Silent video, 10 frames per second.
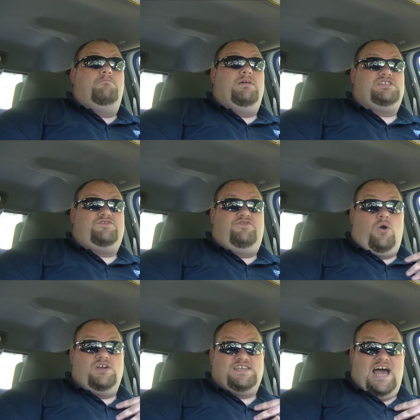But as
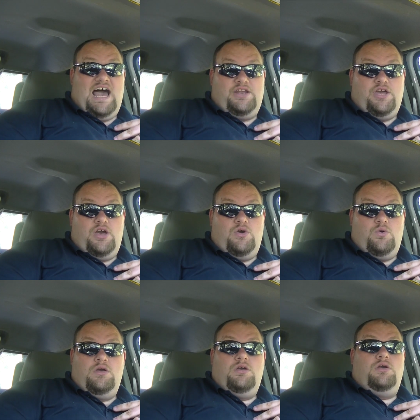far as I know,
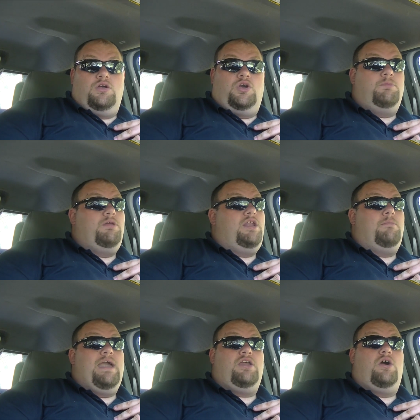Goodman and
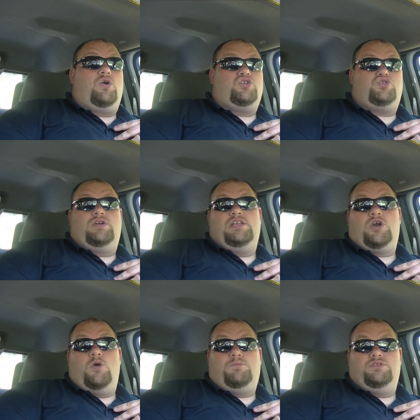Amana are strictly
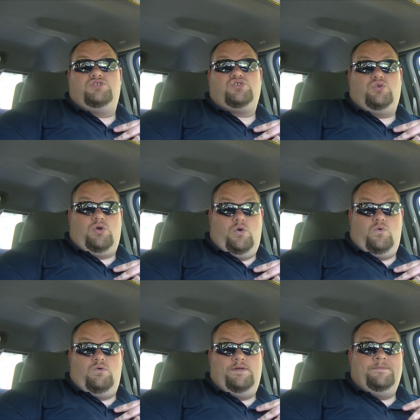Copeland Scroll.